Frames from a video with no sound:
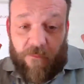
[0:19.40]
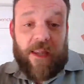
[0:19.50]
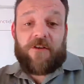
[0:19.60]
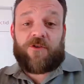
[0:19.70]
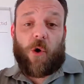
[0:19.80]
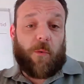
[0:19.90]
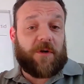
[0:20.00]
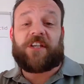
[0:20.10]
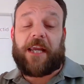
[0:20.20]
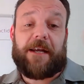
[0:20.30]
So once
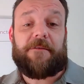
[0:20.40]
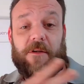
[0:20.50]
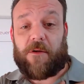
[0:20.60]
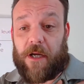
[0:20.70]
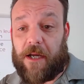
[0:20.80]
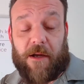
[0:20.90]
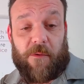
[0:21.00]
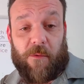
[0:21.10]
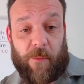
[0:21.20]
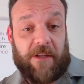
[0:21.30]
again,
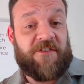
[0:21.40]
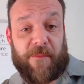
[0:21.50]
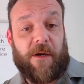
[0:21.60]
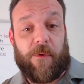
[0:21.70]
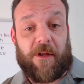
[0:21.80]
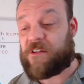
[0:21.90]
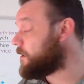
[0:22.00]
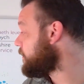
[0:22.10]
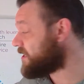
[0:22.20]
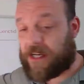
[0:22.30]
Wilson
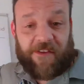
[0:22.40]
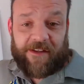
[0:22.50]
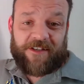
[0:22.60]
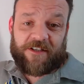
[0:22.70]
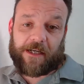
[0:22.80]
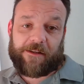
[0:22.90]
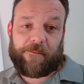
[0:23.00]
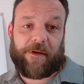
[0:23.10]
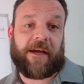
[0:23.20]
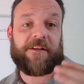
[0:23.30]

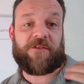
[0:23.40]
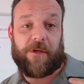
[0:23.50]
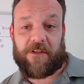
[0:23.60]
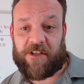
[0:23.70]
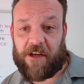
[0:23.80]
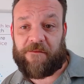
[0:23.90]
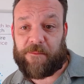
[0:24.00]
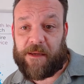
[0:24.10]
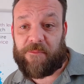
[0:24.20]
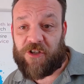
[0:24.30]
Cysylltiedig. It's Wills here from
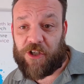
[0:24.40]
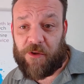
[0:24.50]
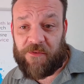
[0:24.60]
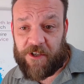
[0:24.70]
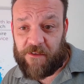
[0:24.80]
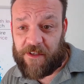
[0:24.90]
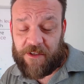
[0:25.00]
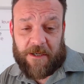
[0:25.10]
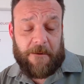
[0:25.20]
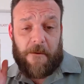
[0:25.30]
Denbighshire Youth
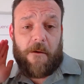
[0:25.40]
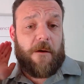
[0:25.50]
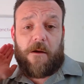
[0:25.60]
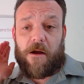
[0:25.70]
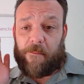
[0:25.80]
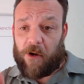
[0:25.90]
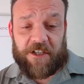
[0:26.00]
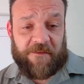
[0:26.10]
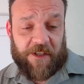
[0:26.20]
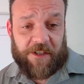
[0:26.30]
Service. Apologies
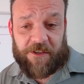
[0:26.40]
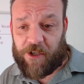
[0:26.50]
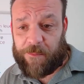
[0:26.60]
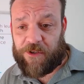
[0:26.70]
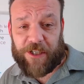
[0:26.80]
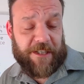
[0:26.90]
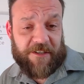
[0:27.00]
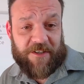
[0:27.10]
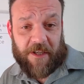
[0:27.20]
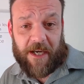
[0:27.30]
for the disruption in the
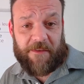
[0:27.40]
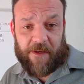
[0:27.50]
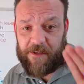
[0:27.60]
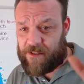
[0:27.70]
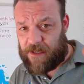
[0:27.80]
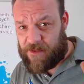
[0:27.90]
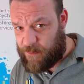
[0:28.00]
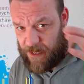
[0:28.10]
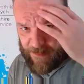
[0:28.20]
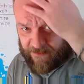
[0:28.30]
start there. There seemed to
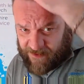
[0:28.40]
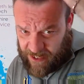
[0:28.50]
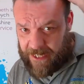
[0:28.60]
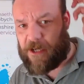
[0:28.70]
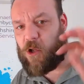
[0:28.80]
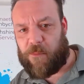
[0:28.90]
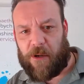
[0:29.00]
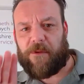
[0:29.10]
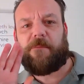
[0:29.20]
be a bit of a technical problem.